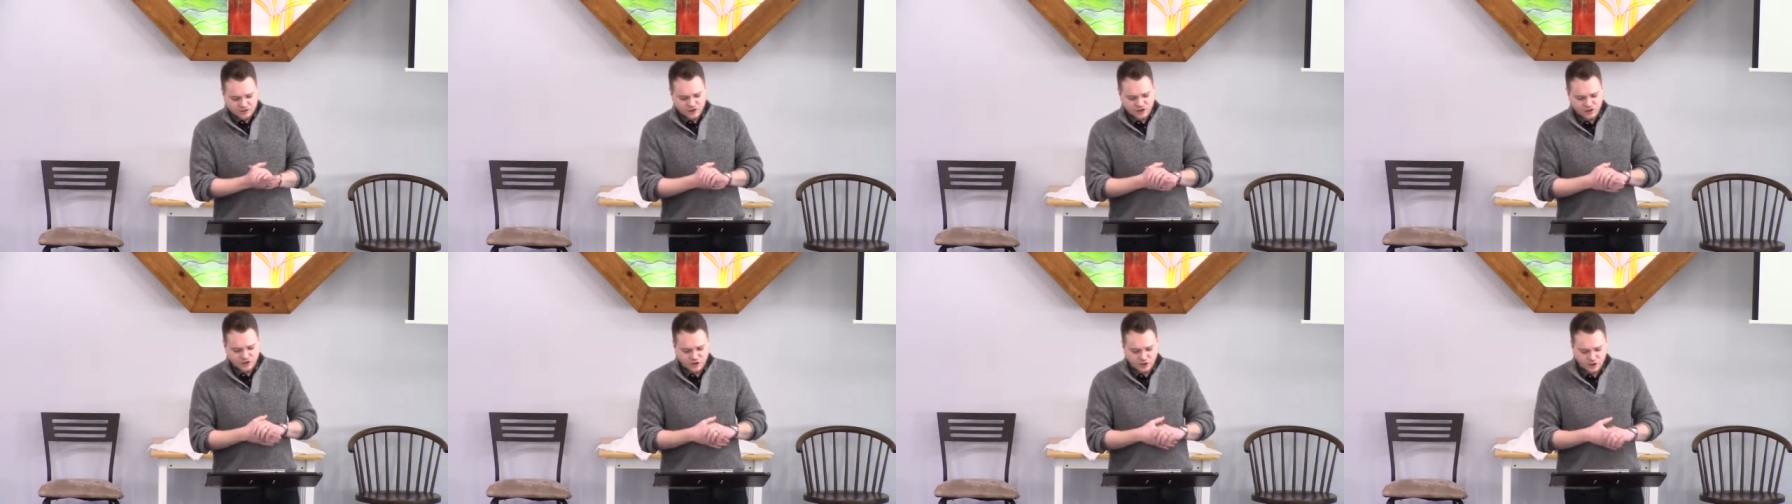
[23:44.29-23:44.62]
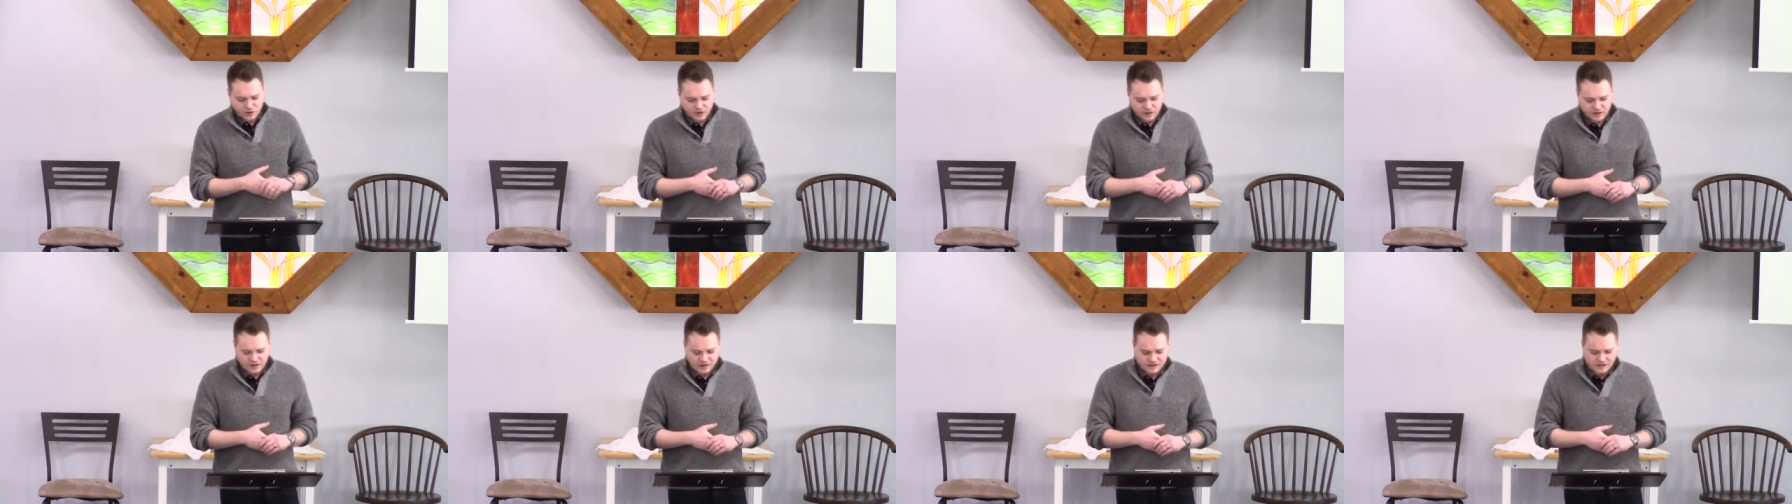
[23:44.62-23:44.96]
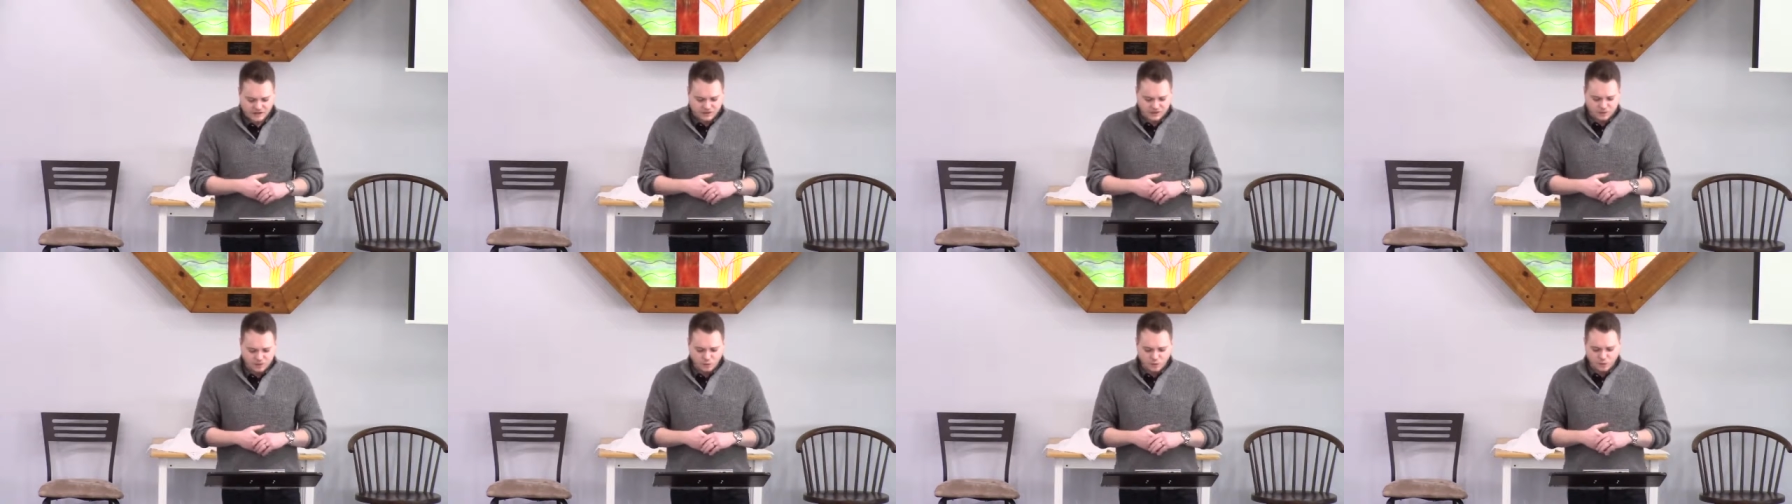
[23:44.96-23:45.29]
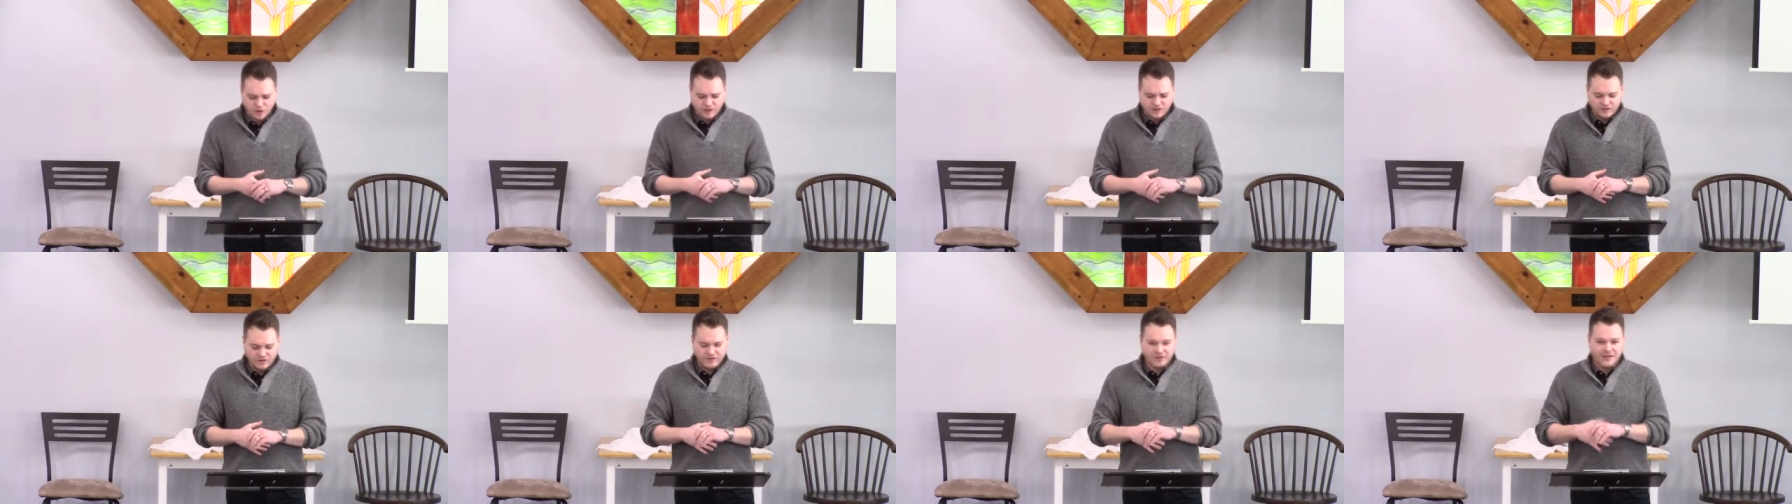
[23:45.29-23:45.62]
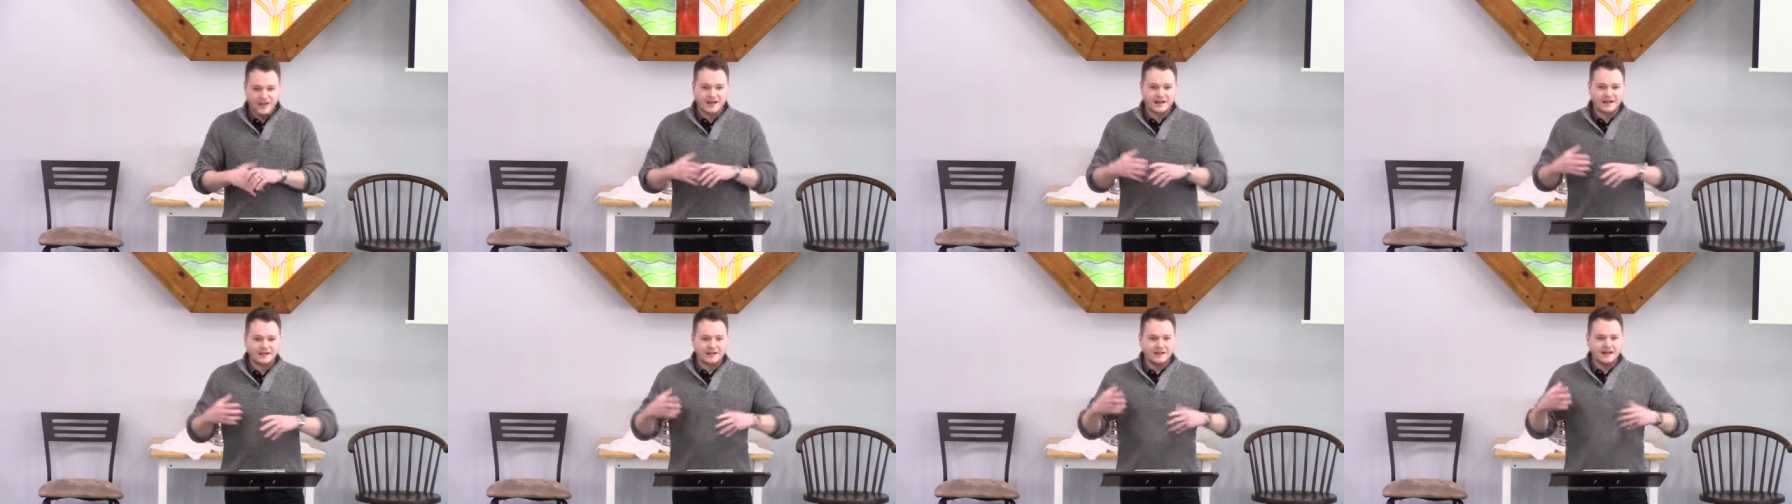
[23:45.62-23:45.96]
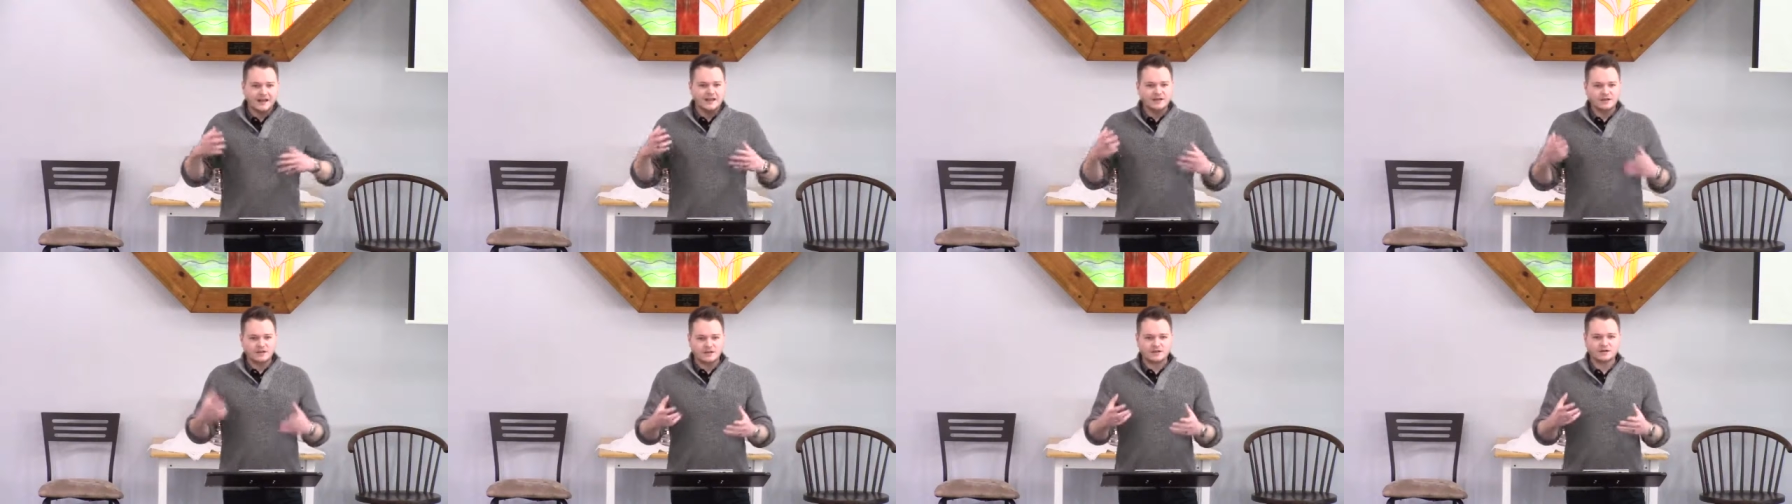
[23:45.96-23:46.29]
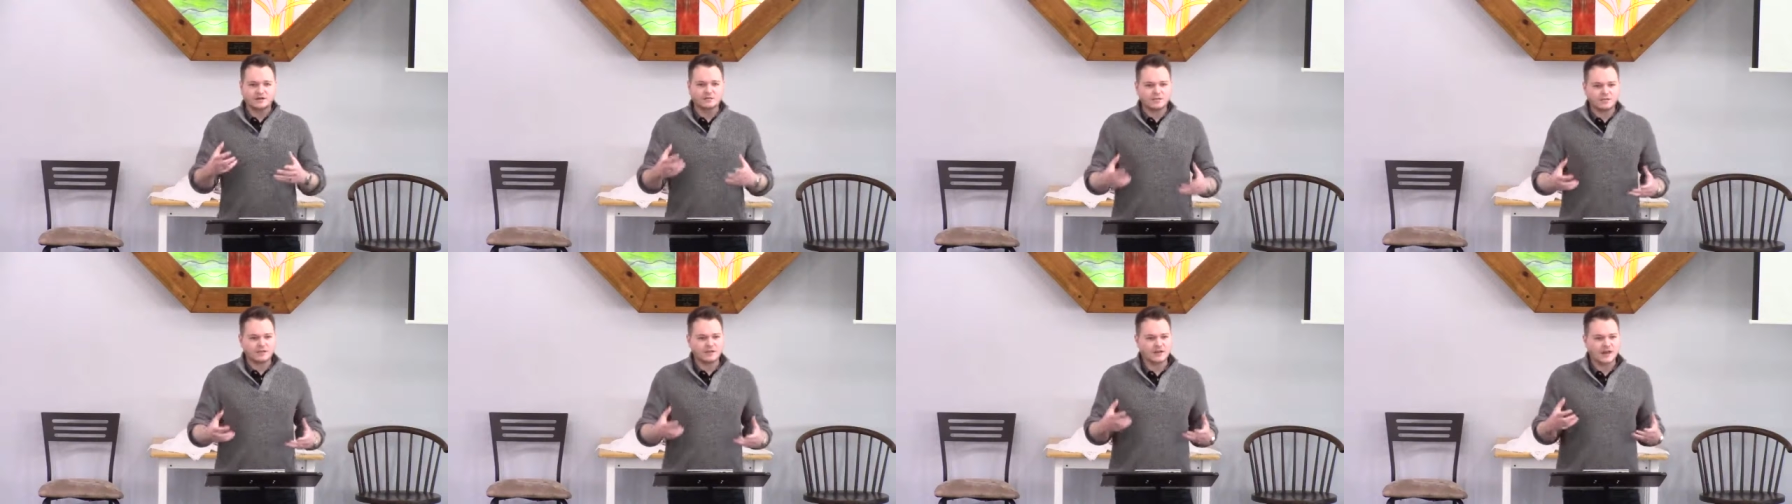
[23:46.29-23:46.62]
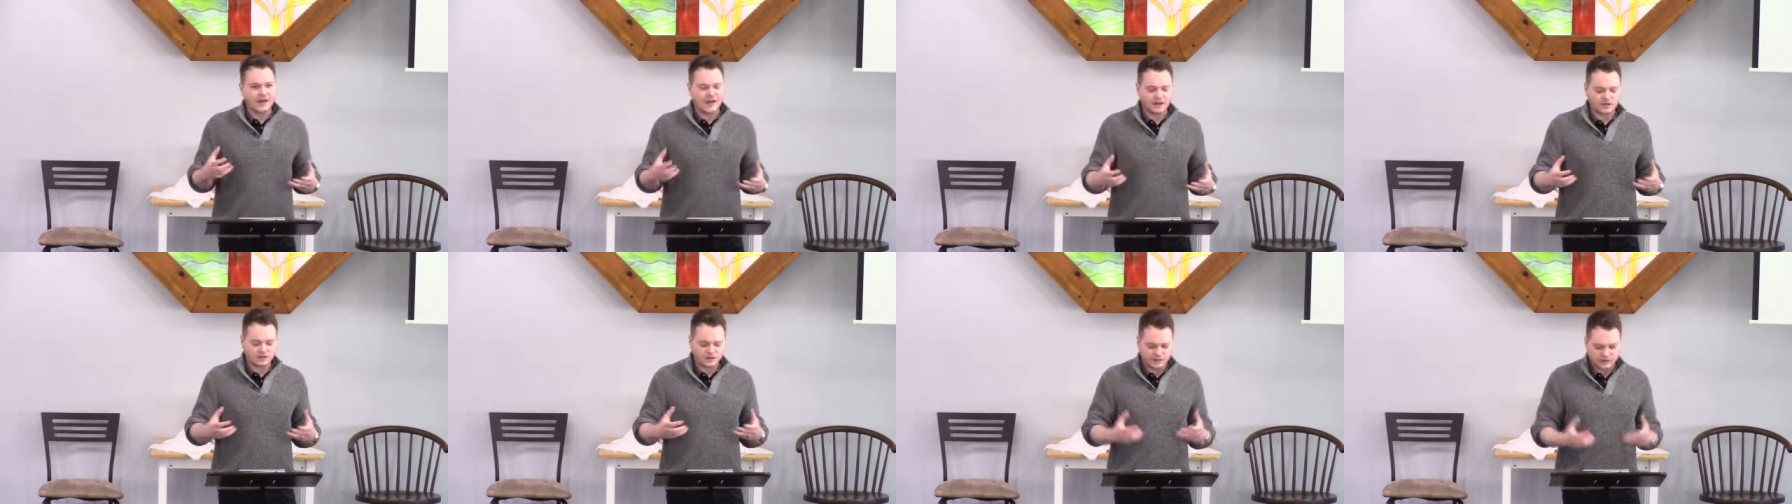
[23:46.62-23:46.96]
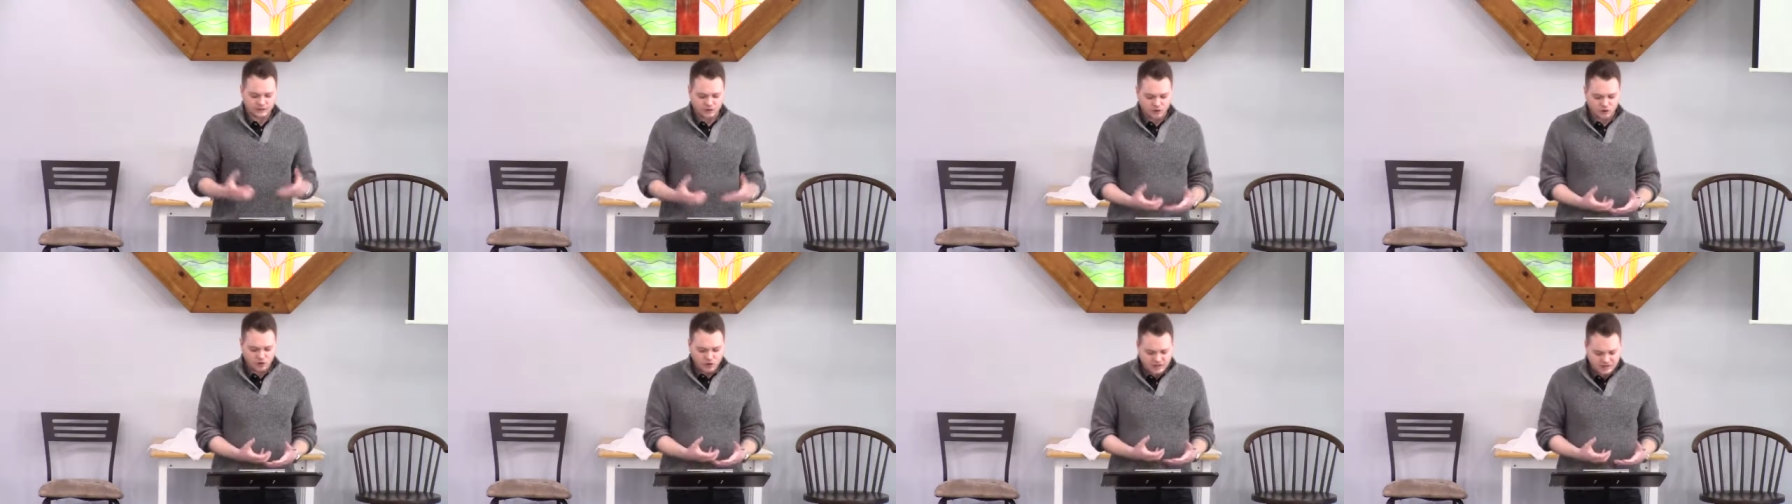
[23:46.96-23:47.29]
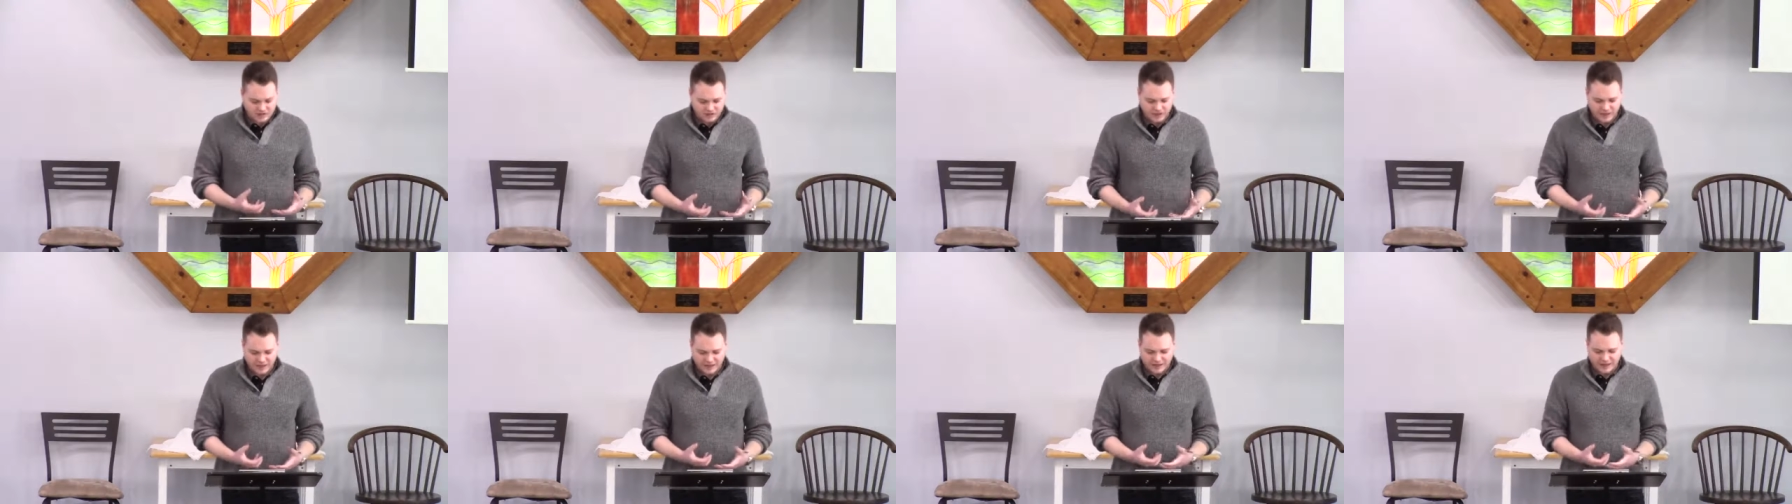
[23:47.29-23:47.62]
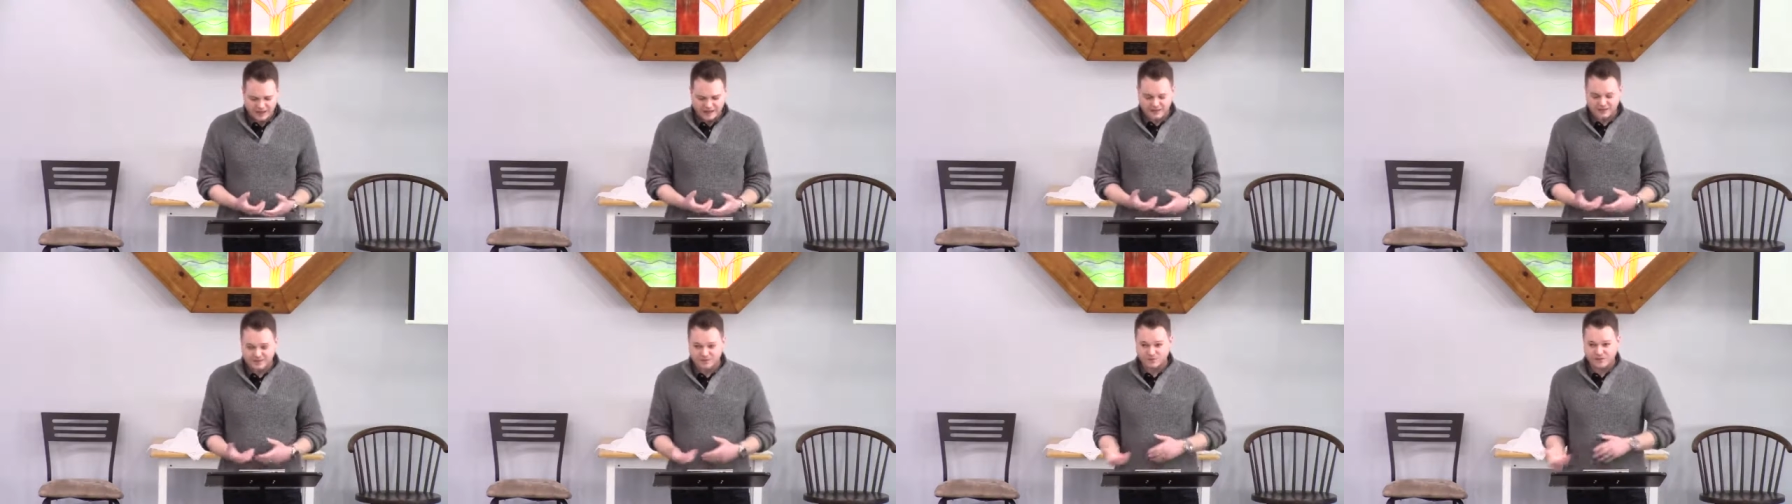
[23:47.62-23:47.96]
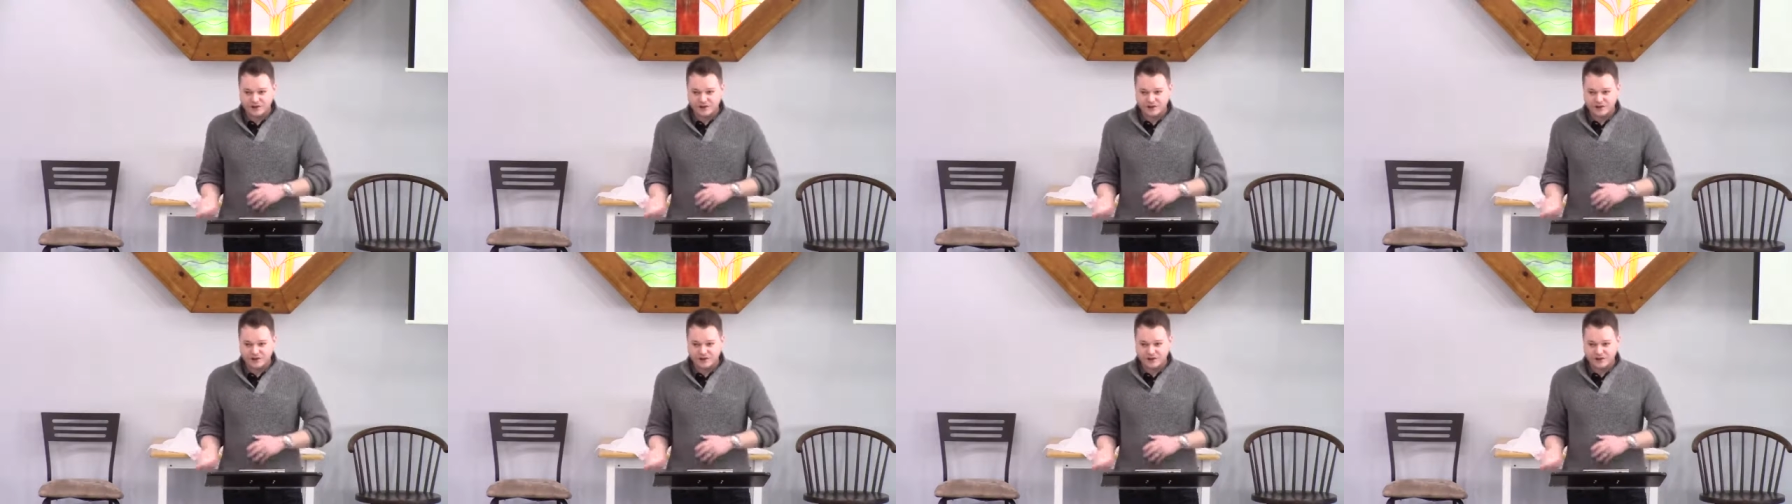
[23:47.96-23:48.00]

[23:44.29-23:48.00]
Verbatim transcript: showed us what that kingdom actually looks like, and it's